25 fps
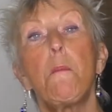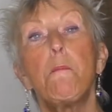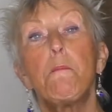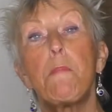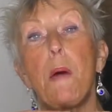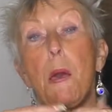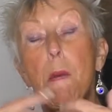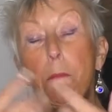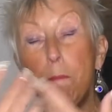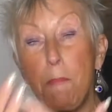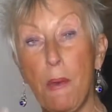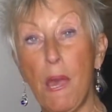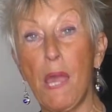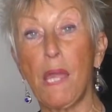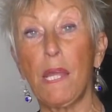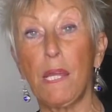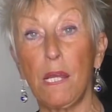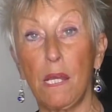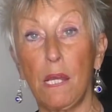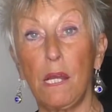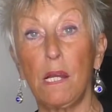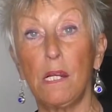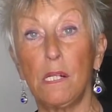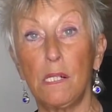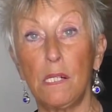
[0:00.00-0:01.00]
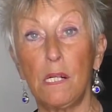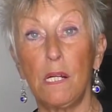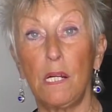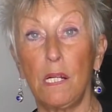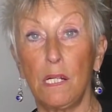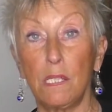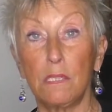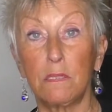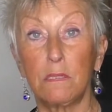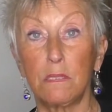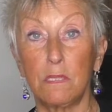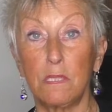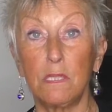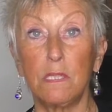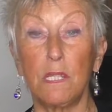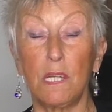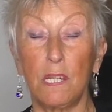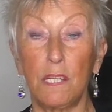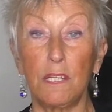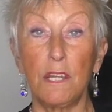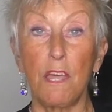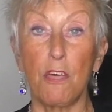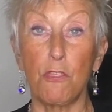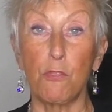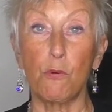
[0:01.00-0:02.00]
by buying
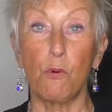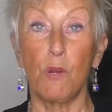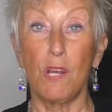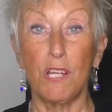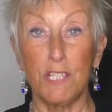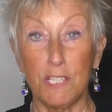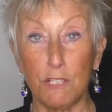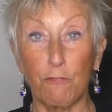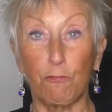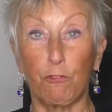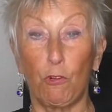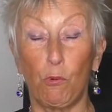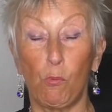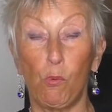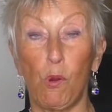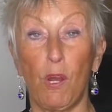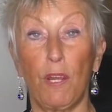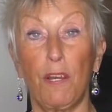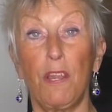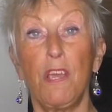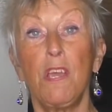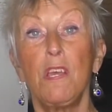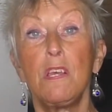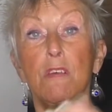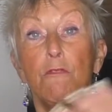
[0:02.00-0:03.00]
a different one.